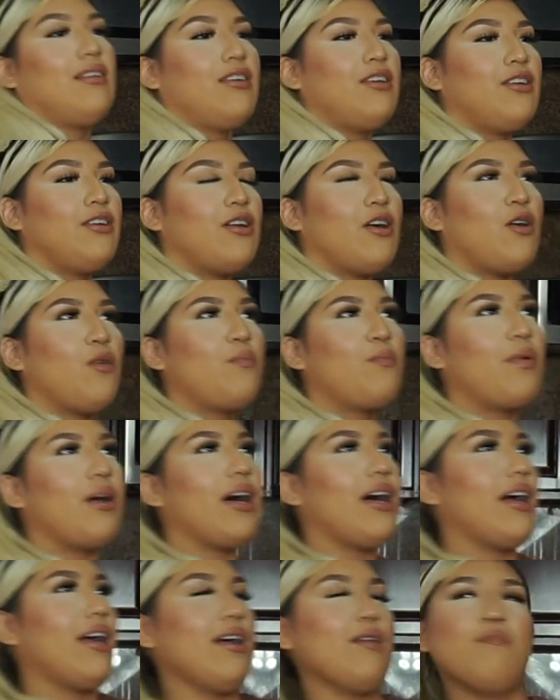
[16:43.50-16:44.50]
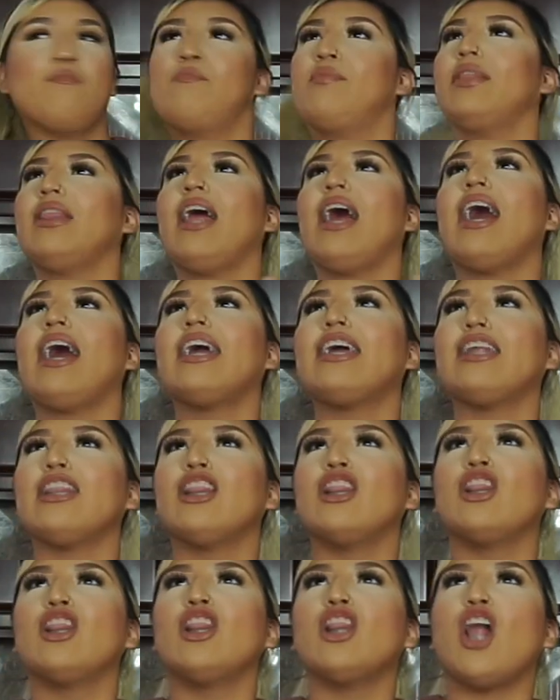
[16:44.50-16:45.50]
you know, but black
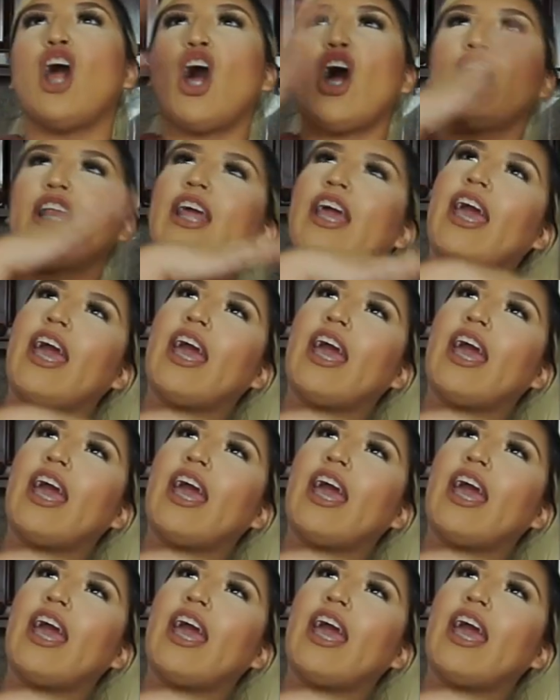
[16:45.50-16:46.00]
long